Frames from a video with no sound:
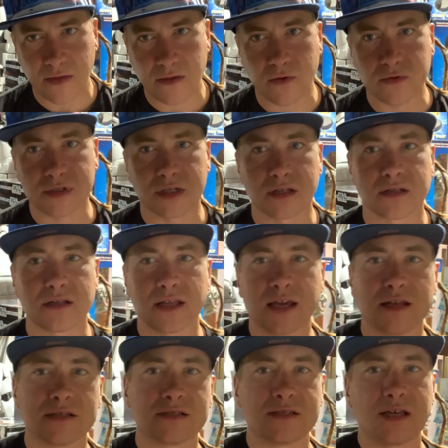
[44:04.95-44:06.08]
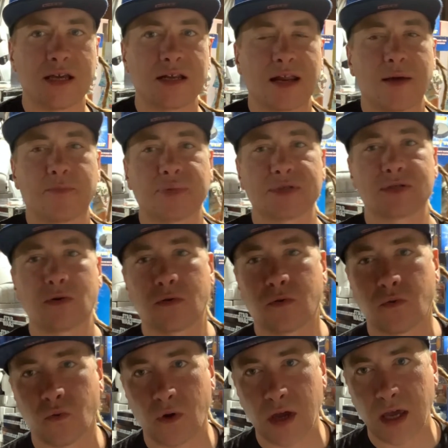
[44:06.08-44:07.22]
There was the deleted scene in episode
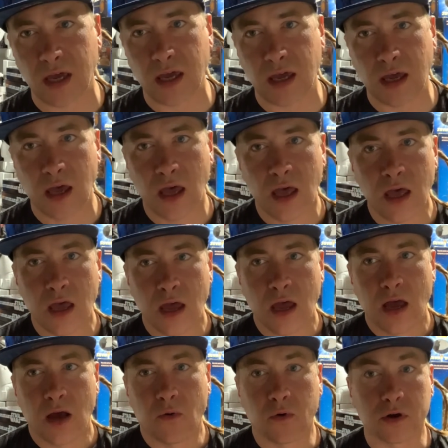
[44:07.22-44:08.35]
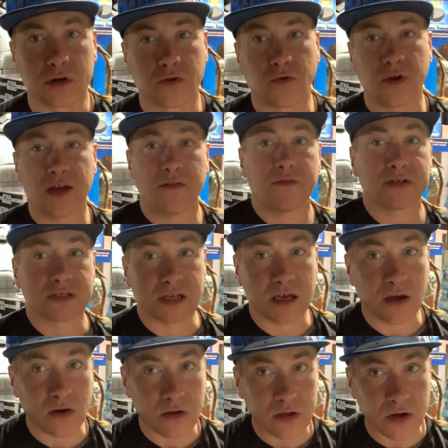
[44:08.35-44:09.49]
3 where Grievous
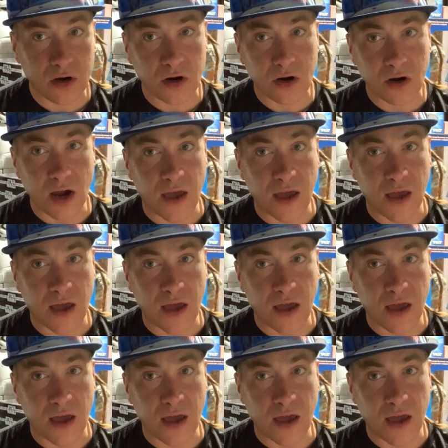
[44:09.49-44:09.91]
killed her.